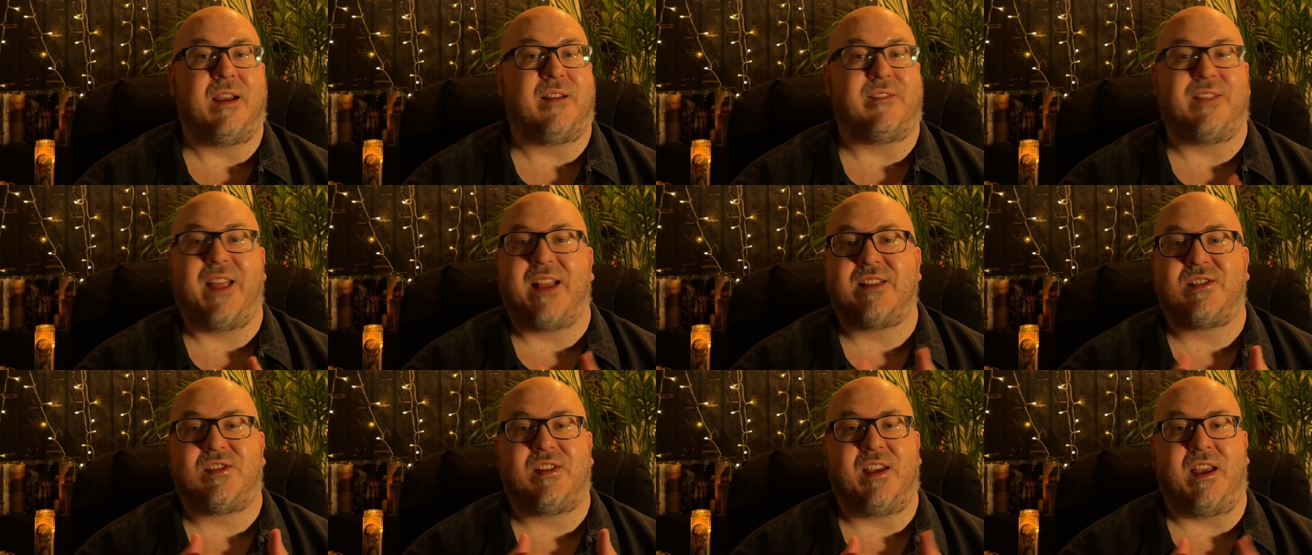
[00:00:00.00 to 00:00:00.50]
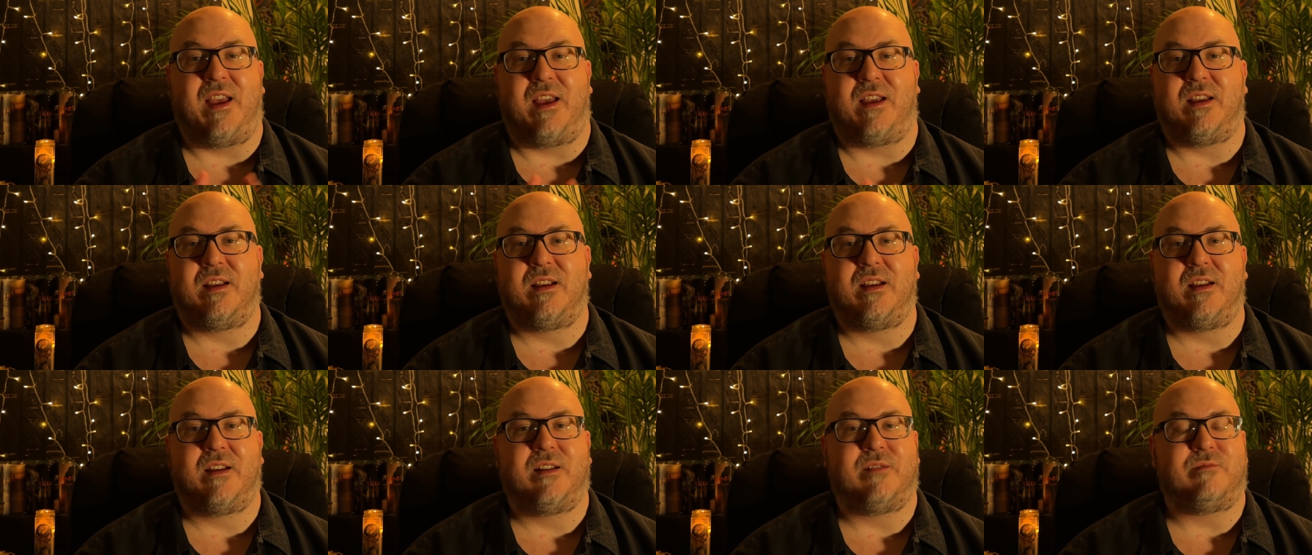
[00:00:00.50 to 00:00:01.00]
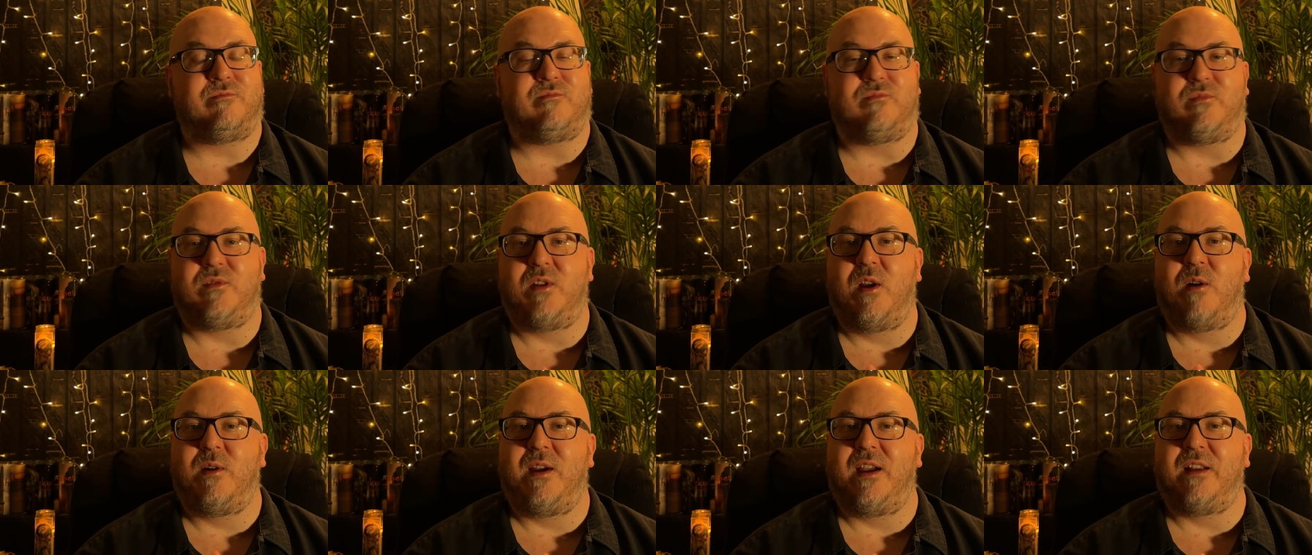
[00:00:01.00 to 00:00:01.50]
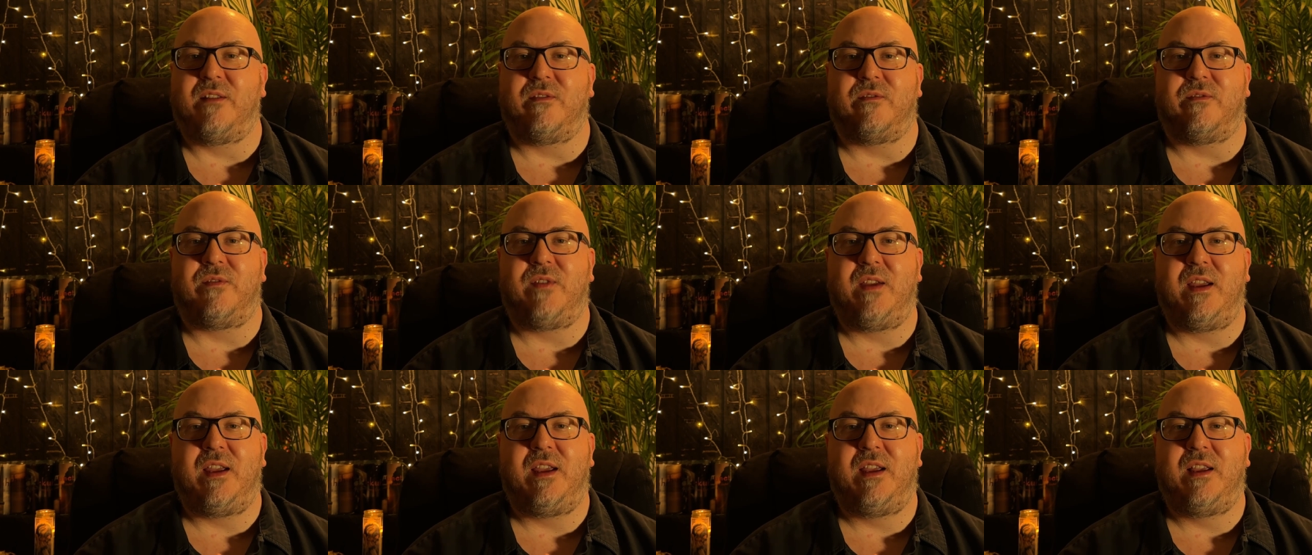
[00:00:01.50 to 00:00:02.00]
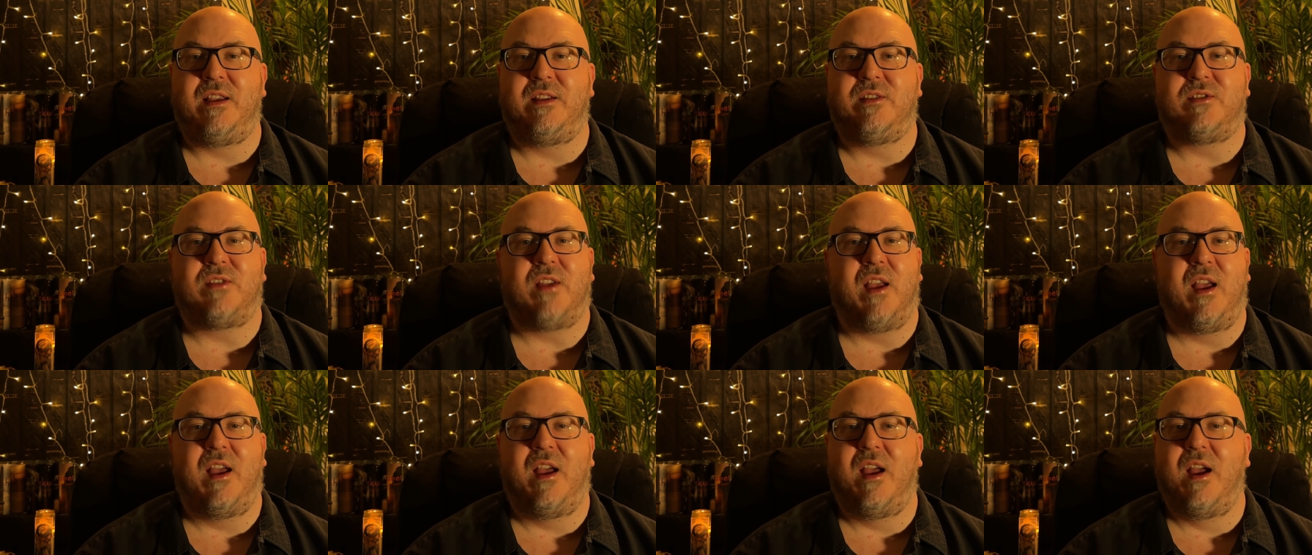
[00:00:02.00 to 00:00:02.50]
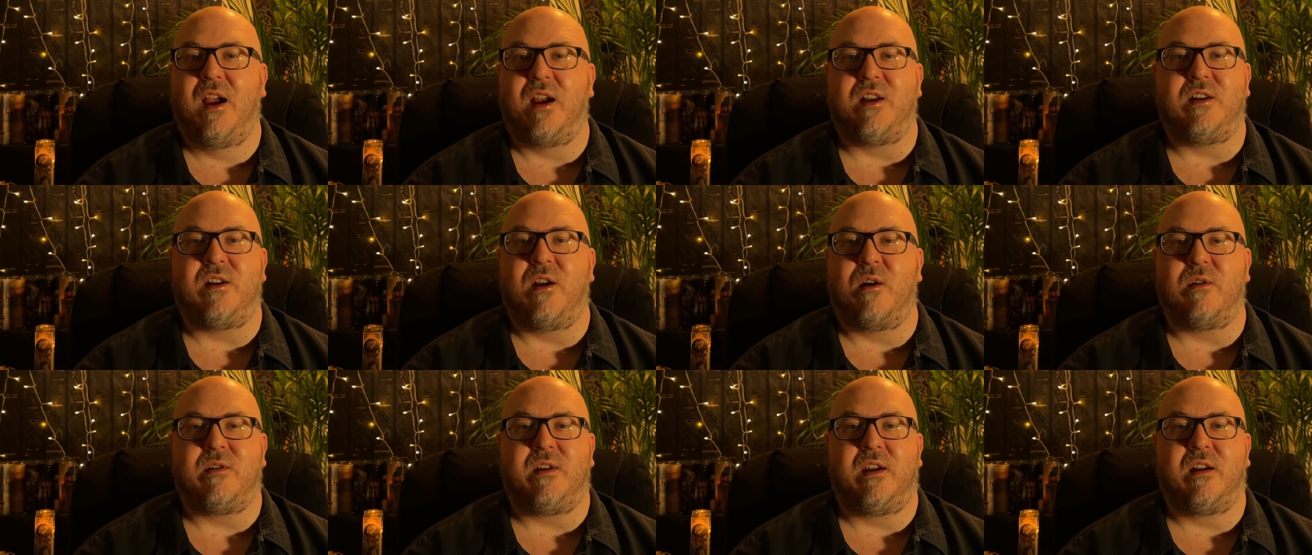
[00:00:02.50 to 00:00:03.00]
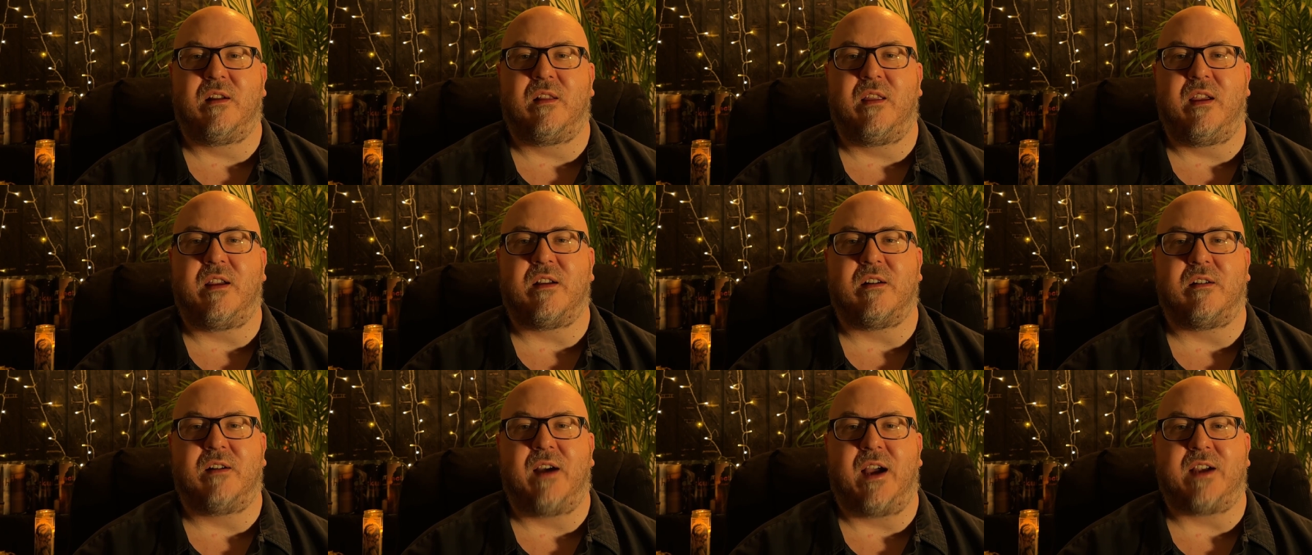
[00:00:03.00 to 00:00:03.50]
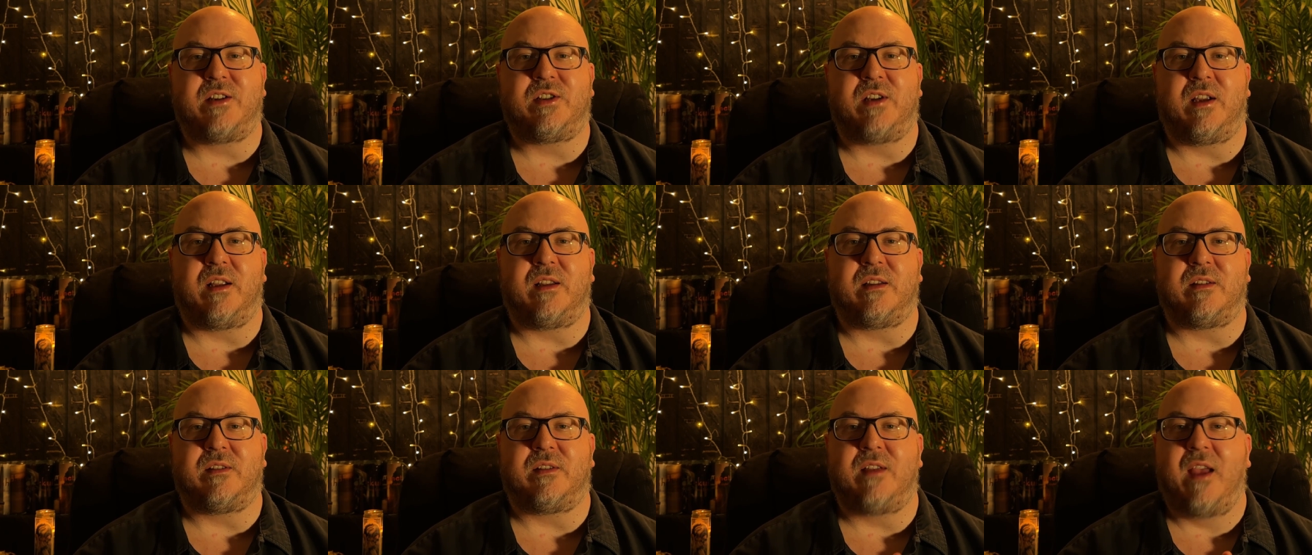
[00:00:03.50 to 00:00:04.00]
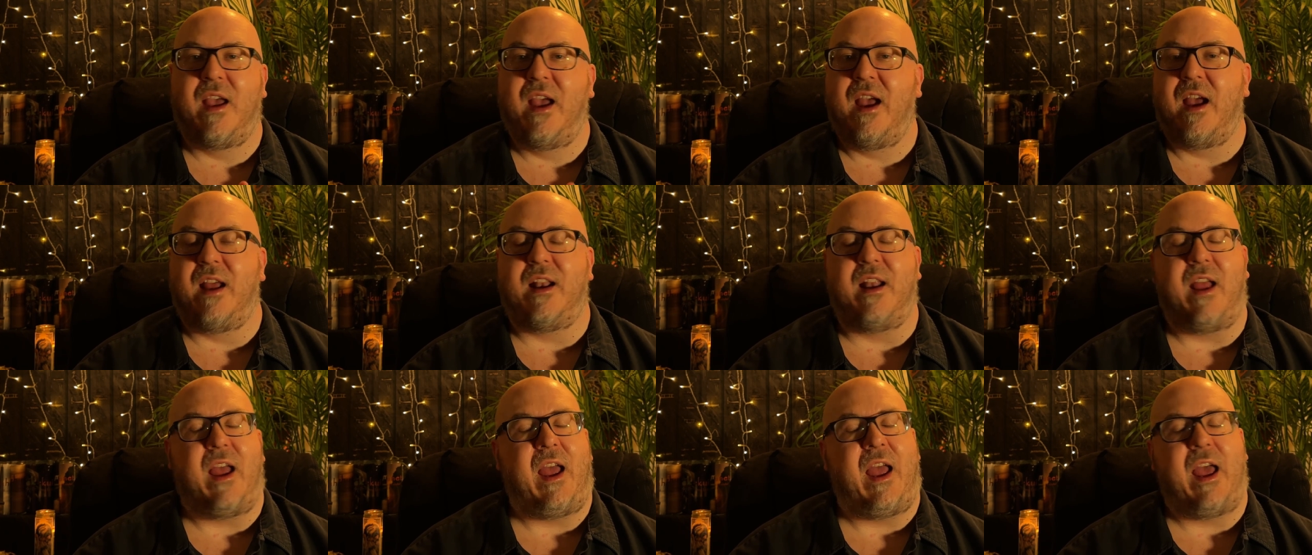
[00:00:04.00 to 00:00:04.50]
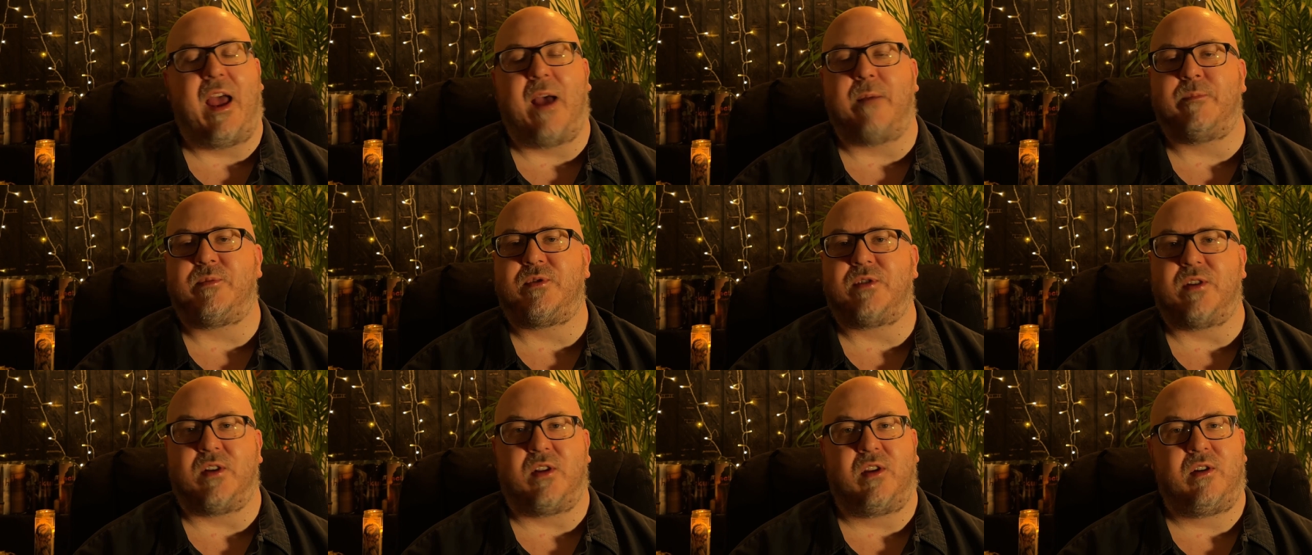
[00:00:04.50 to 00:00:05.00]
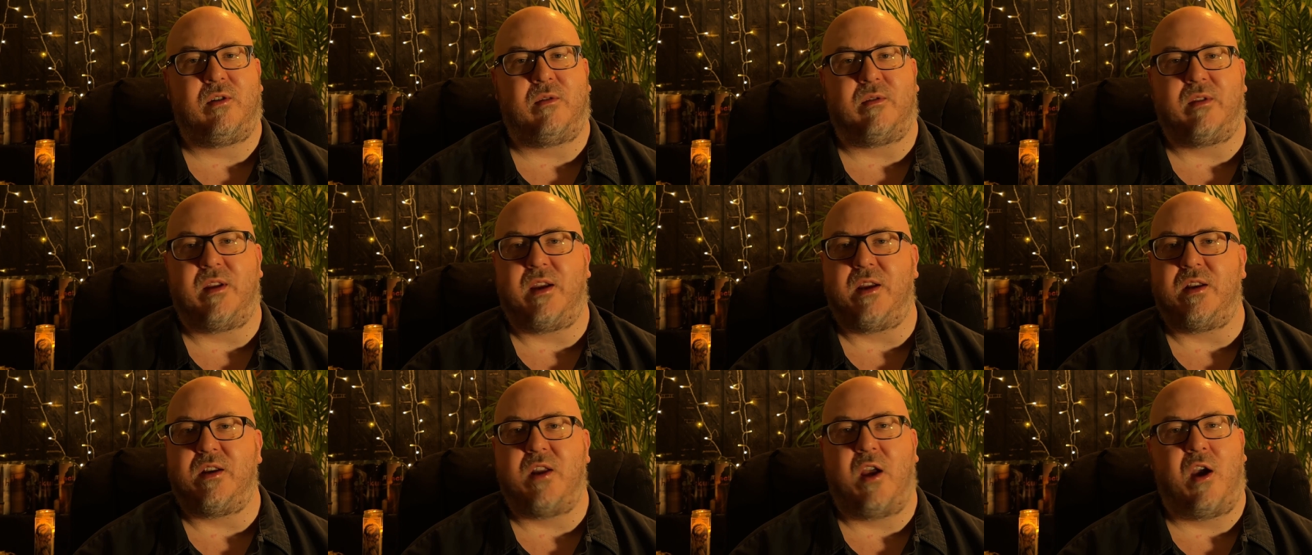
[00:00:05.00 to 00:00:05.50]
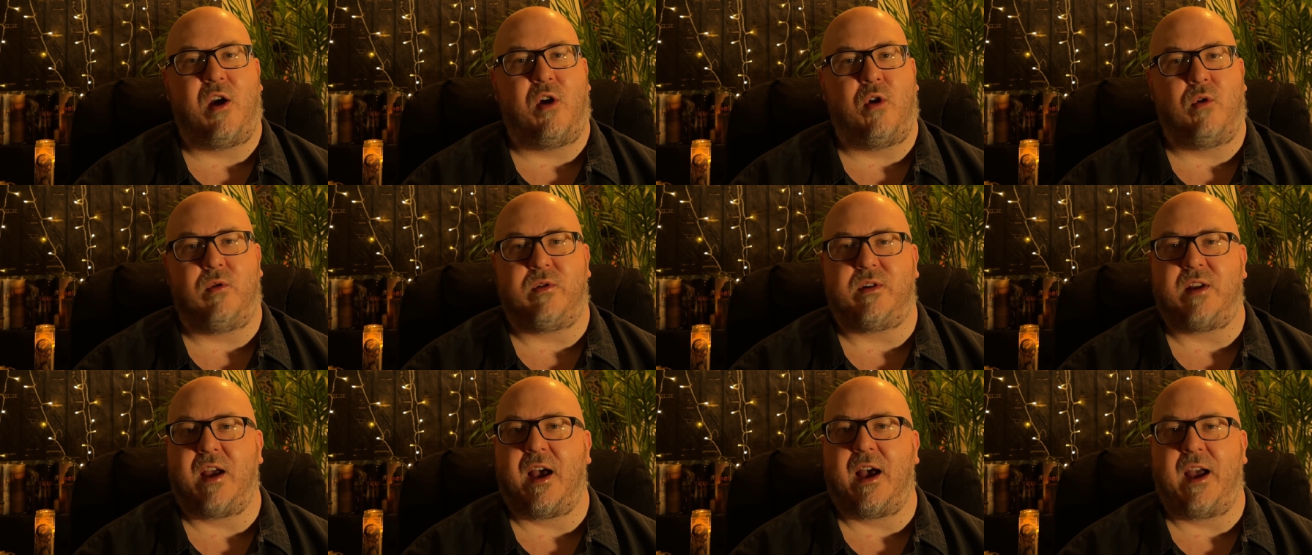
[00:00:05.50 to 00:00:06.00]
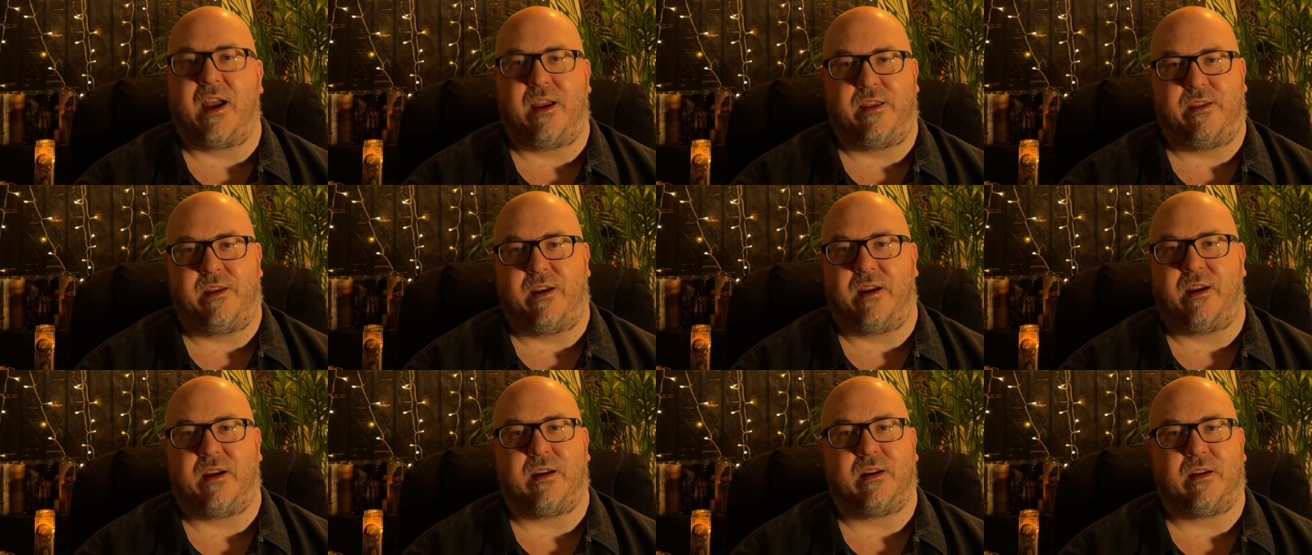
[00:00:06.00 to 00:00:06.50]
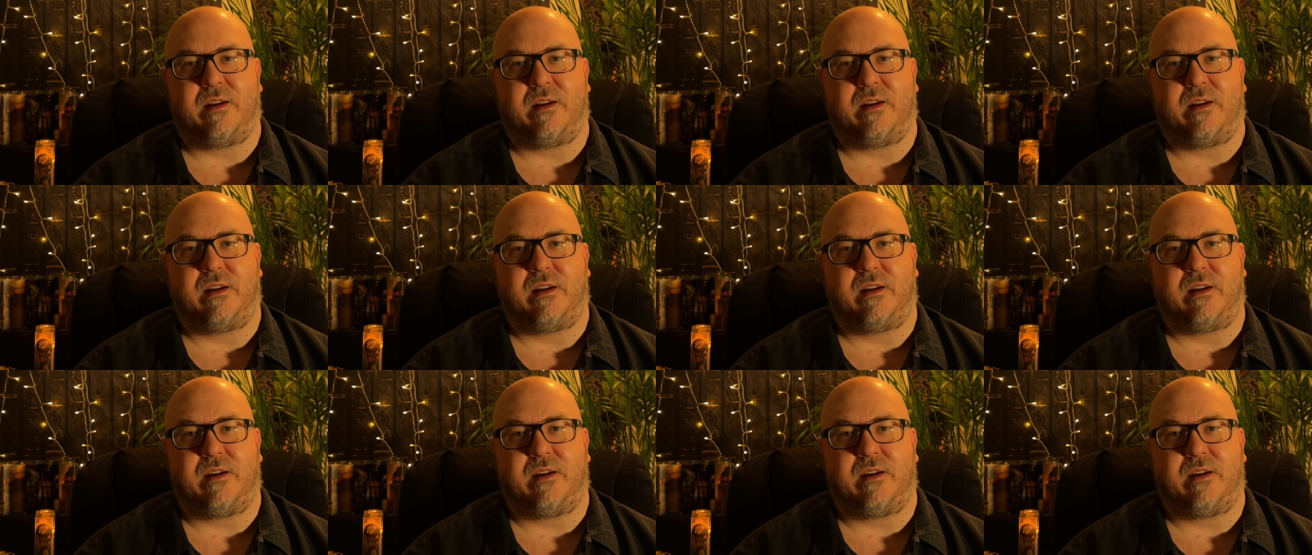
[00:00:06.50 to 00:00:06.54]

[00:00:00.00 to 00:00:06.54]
That's it. No hidden fees, no yearly collections, and absolutely no tithing.